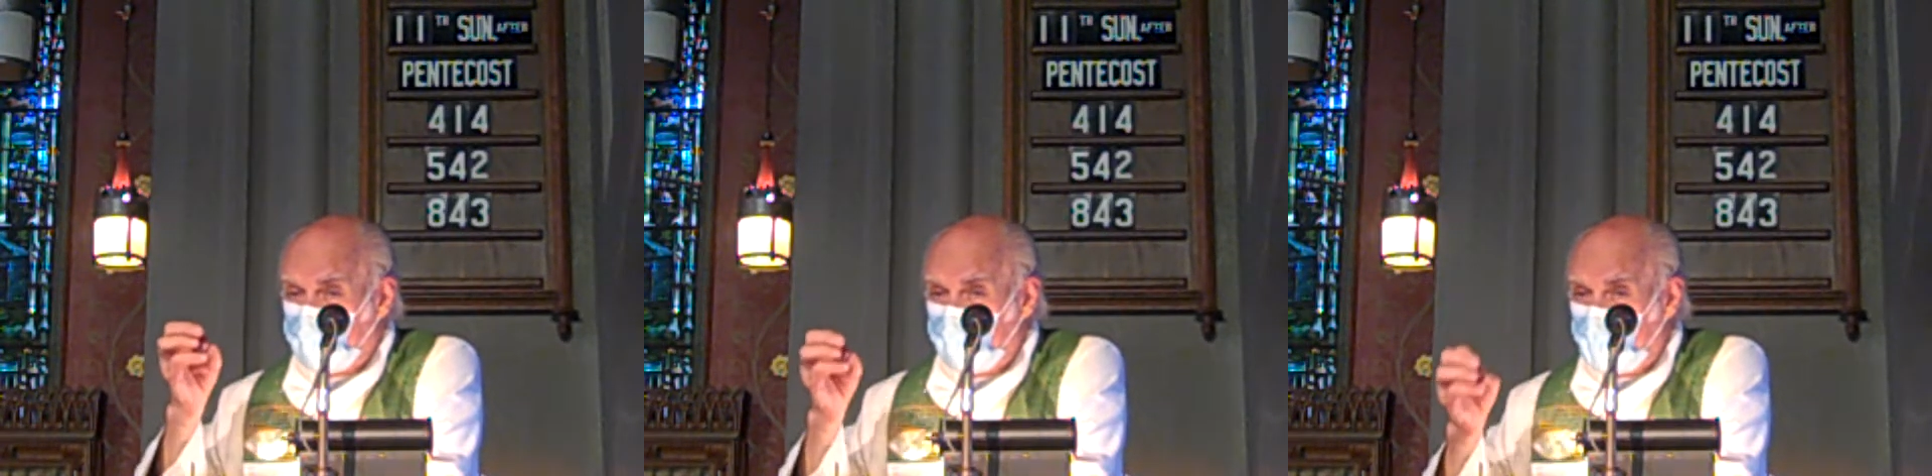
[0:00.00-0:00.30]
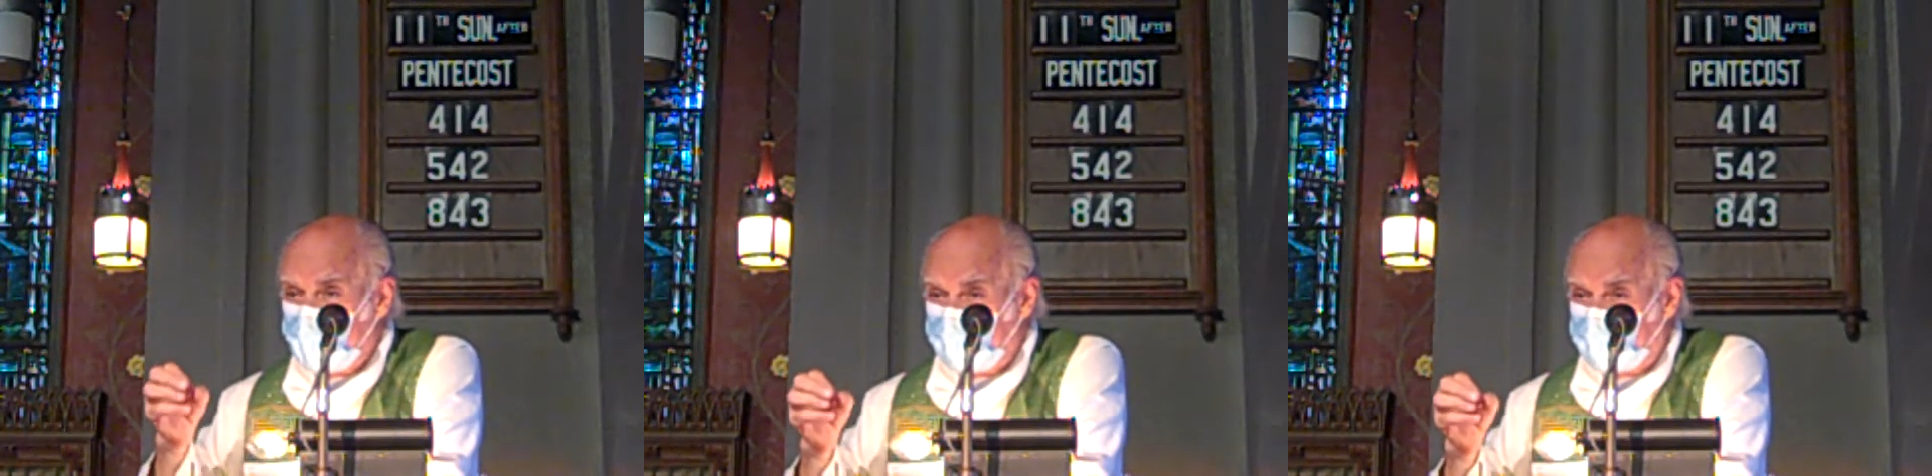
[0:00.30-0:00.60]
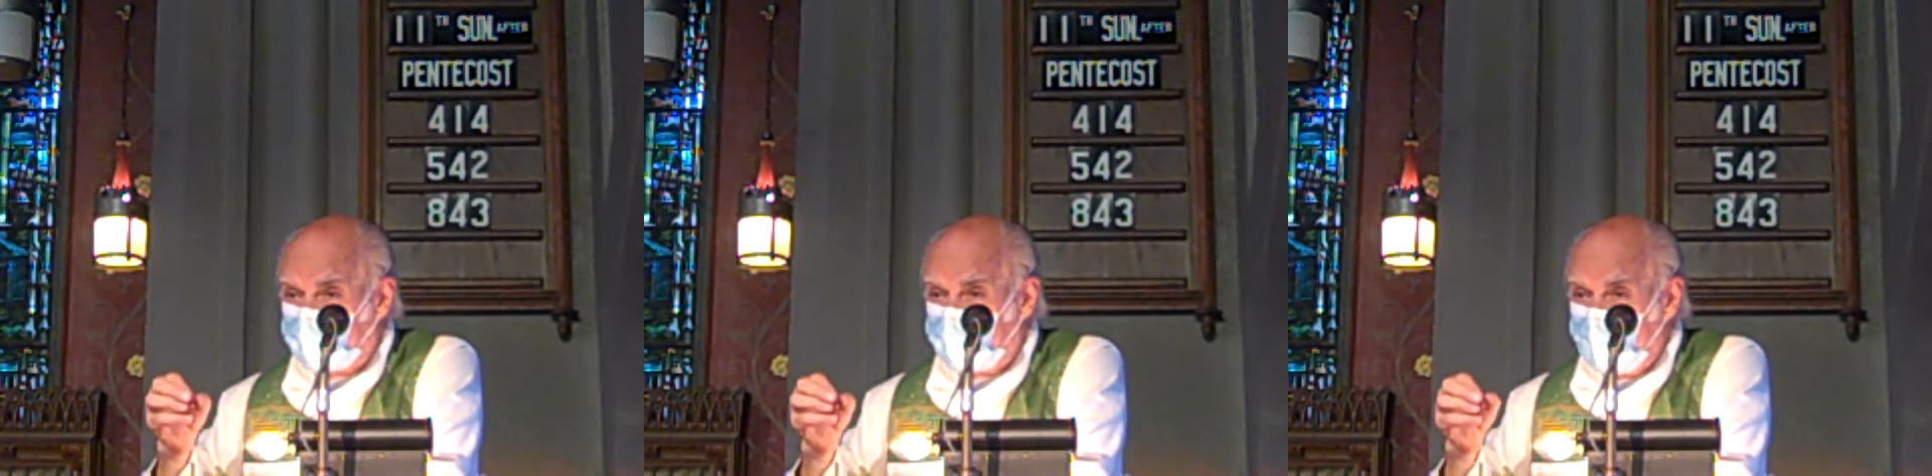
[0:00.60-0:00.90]
Christ
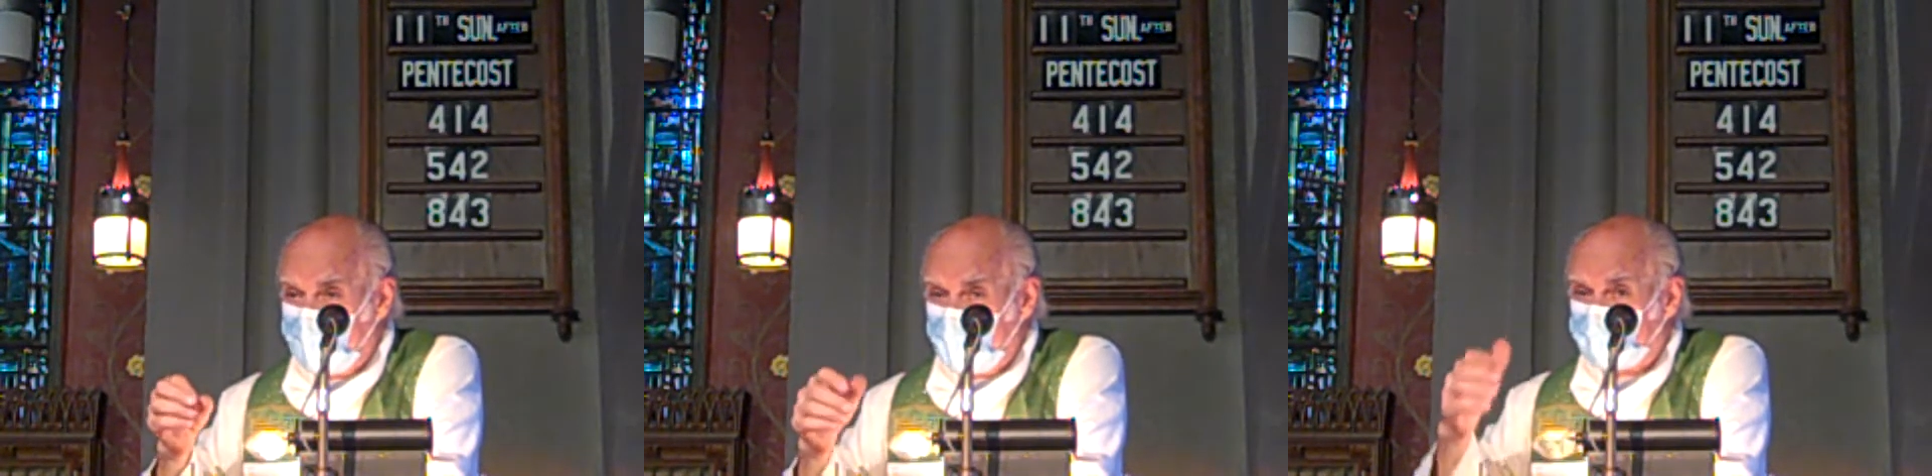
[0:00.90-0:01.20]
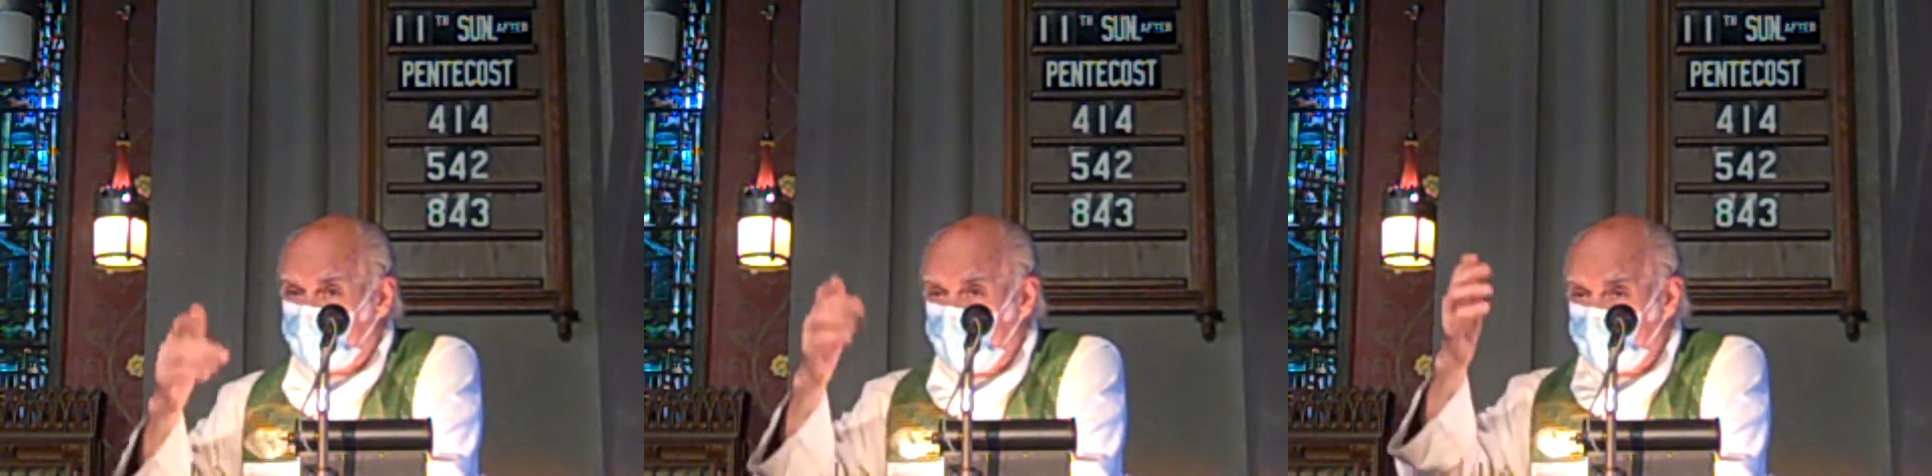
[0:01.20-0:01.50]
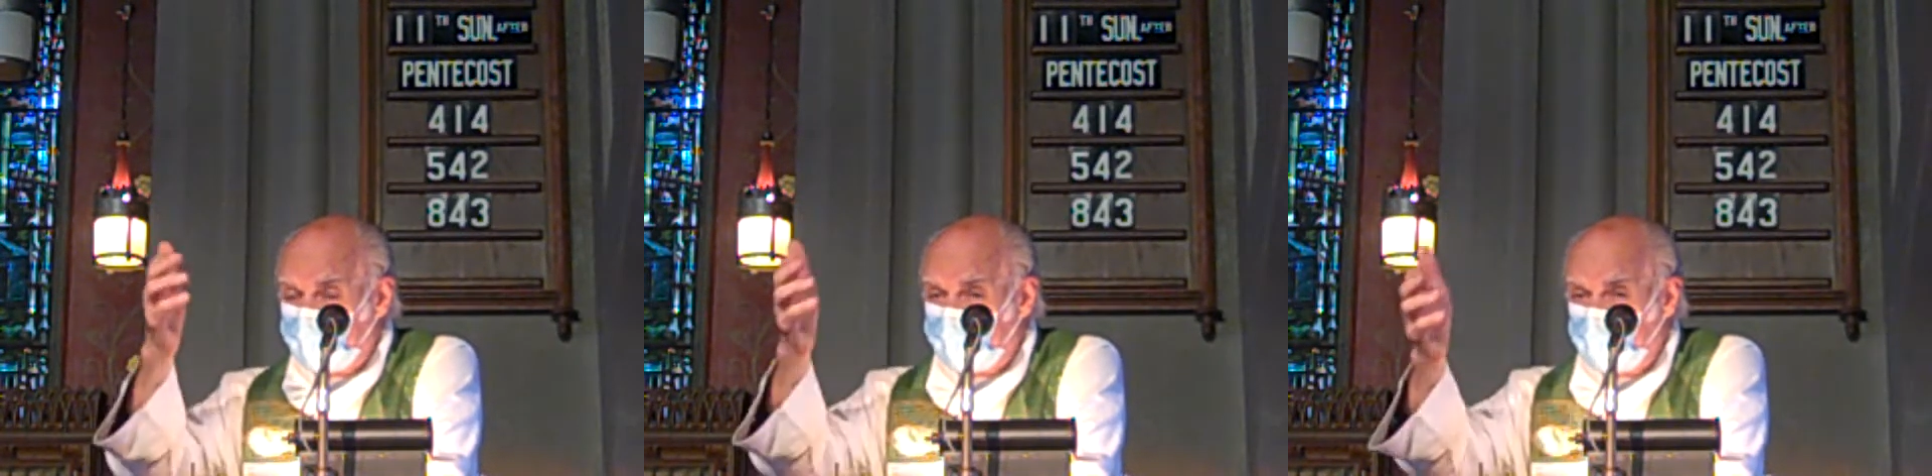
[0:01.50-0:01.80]
as
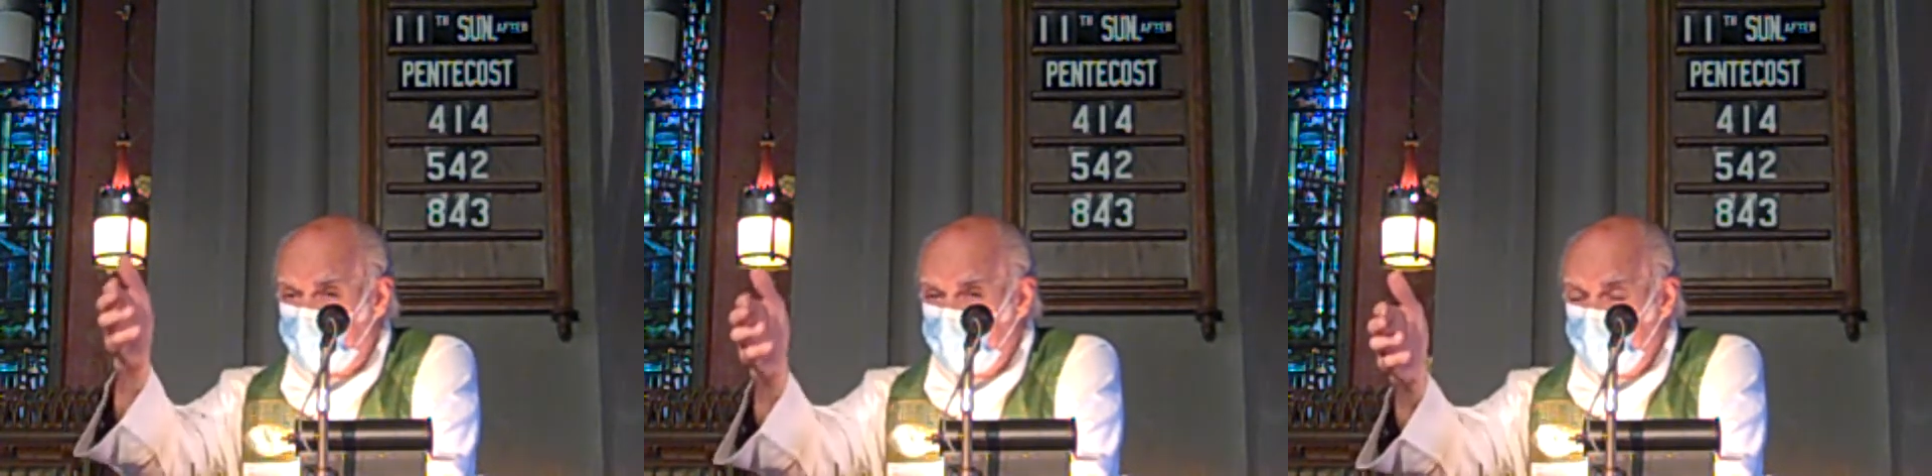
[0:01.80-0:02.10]
coming to